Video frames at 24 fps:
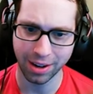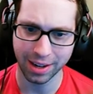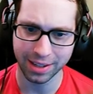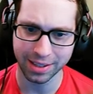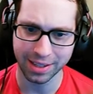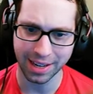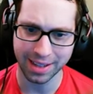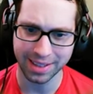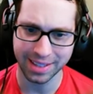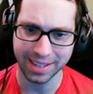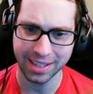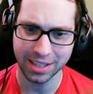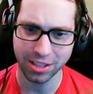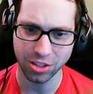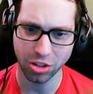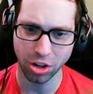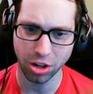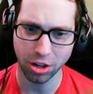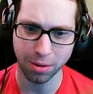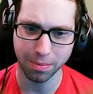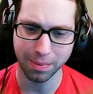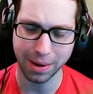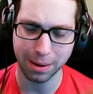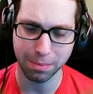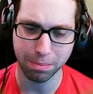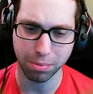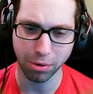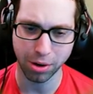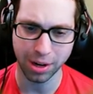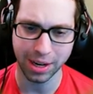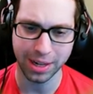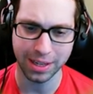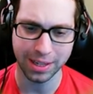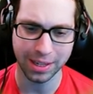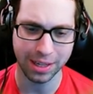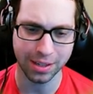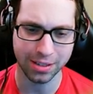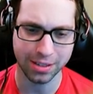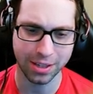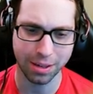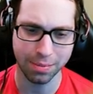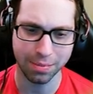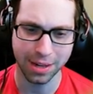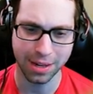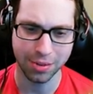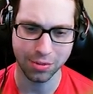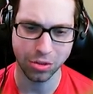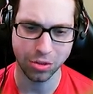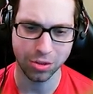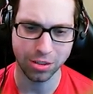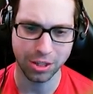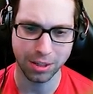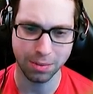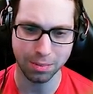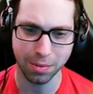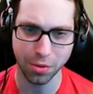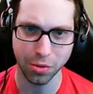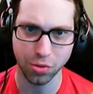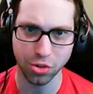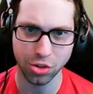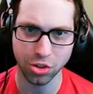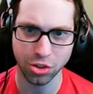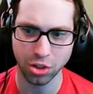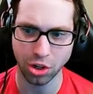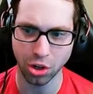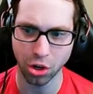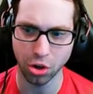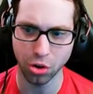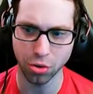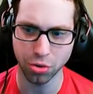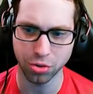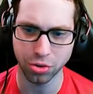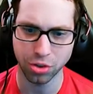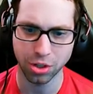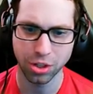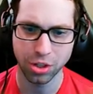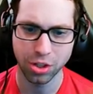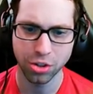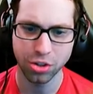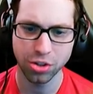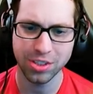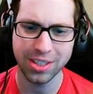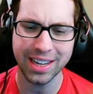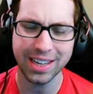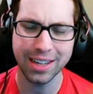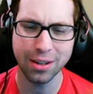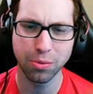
I, think it's all in my brain. You know, sometimes your tempo just goes, just like